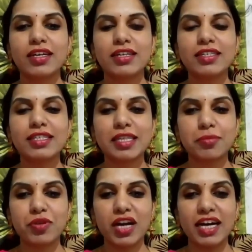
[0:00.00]
a
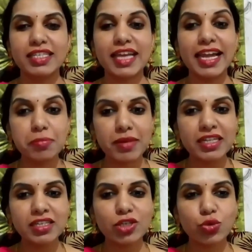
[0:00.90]
surprise
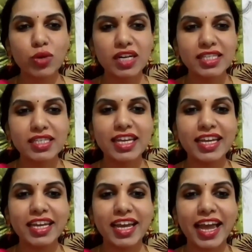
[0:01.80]
element towards
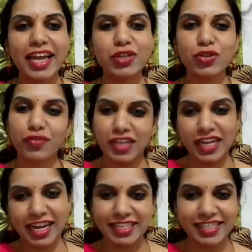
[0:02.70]
the end of the
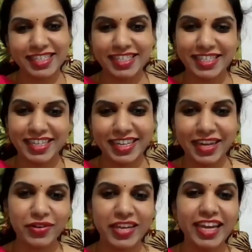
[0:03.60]
class.
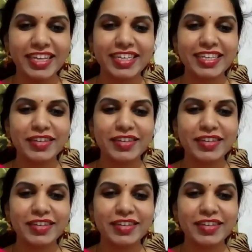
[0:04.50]
Okay?